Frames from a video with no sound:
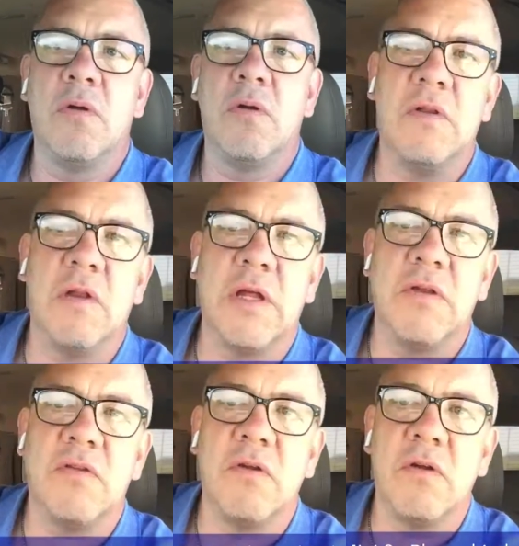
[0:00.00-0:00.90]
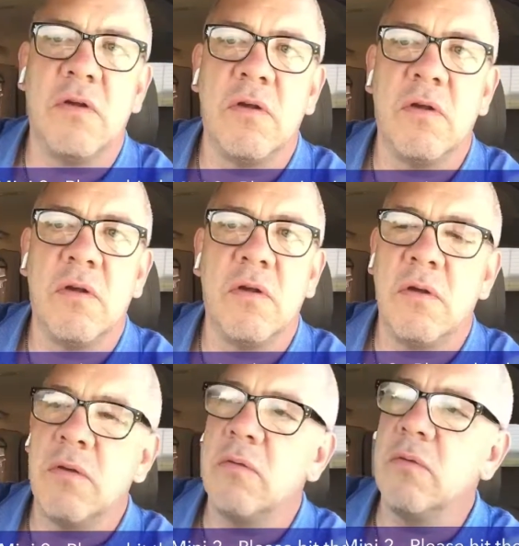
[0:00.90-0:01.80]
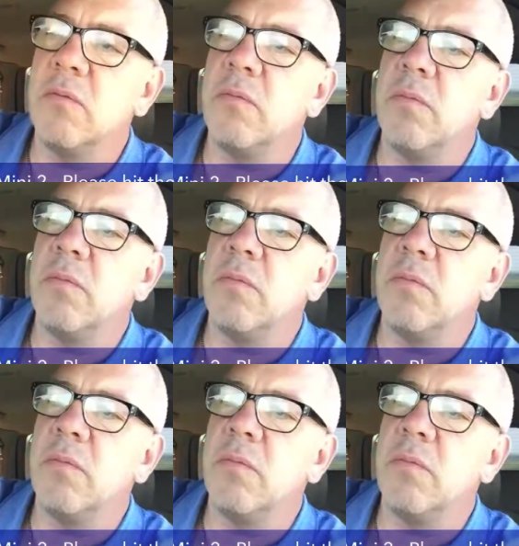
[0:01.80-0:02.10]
see the lights? Oh.